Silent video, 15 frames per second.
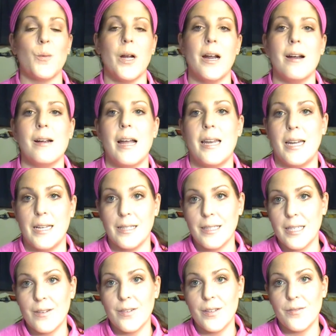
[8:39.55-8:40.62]
wear an
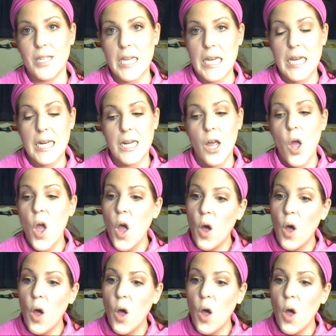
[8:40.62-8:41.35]
NC15,